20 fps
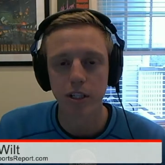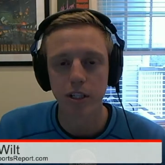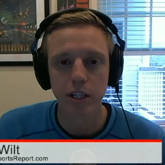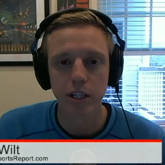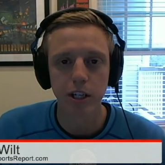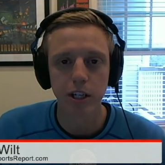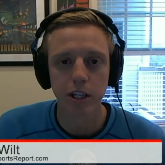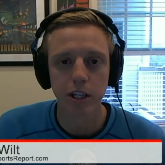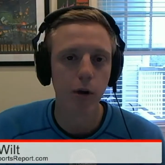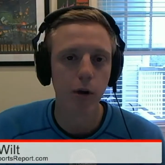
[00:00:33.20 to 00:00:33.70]
You
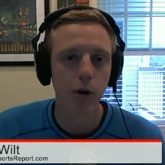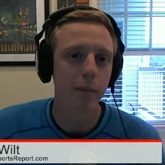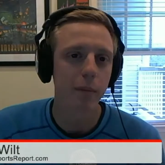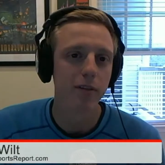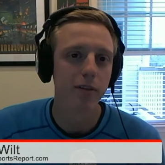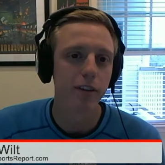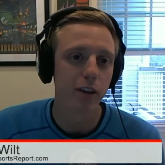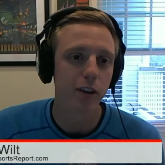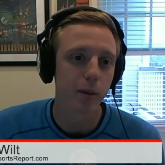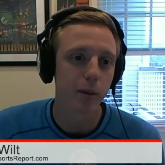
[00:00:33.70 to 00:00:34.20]
know what would make me
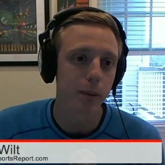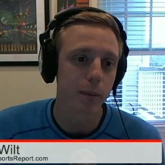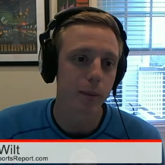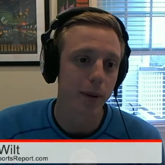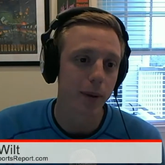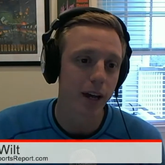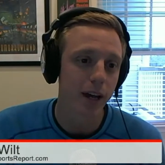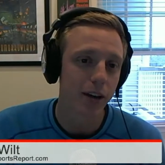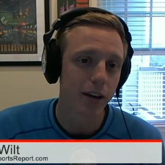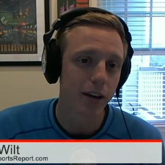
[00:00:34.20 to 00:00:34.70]
feel a little bit
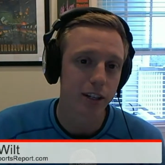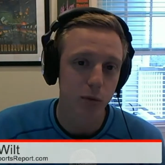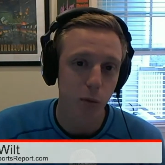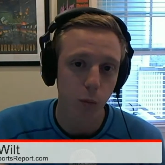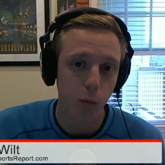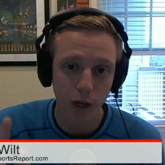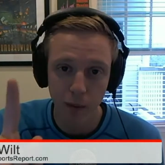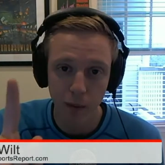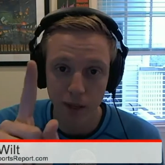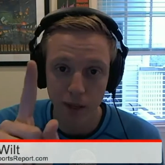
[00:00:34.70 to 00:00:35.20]
better is
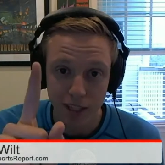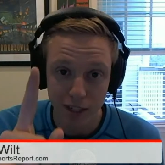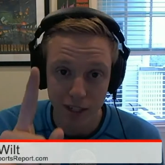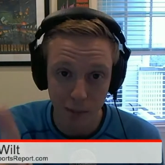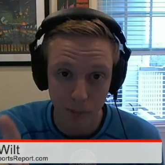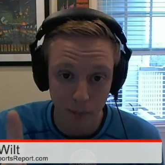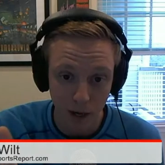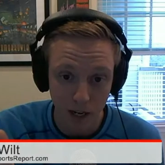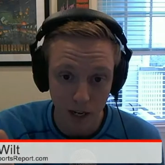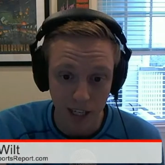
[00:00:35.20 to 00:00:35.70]
winning me some
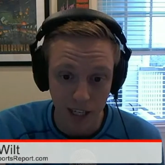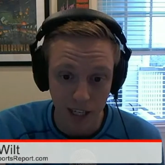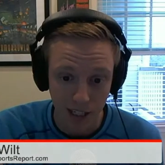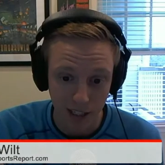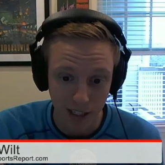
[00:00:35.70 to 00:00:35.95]
money.